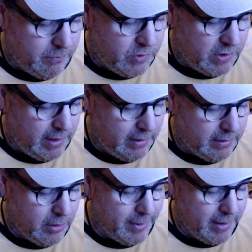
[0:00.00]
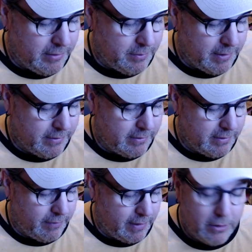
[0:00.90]
Tain't Nobody's Business
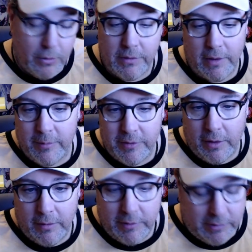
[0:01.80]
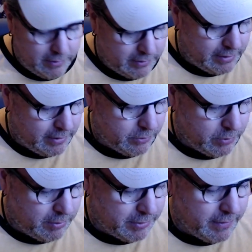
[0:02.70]
If I Do is obviously a standard as
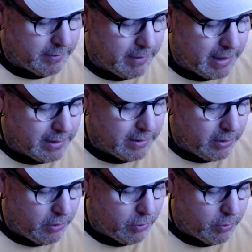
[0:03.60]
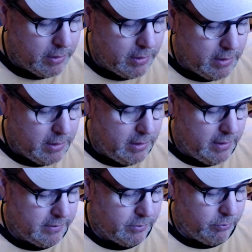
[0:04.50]
well. But then Me and You
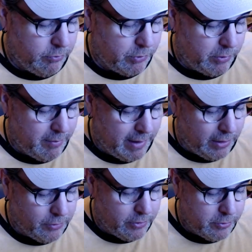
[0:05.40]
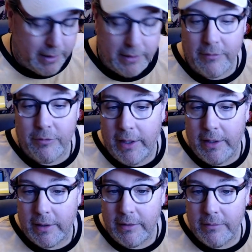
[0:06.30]
was written by Eldridge, Mingus, and
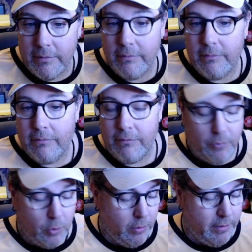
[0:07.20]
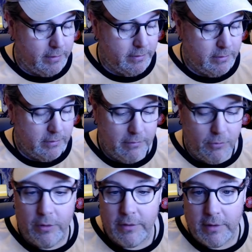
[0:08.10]
Flanagan for this
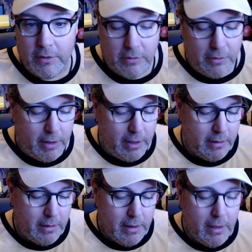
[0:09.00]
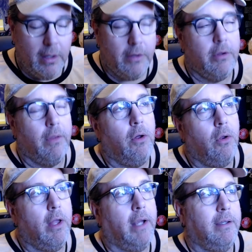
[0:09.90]
session, right? So the
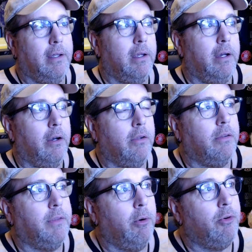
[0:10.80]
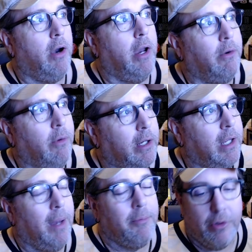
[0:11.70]
whole idea here is that they were trying to
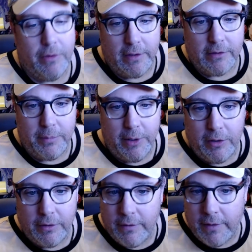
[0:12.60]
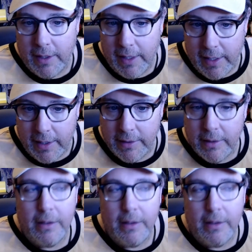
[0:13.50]
recapture that spirit that they had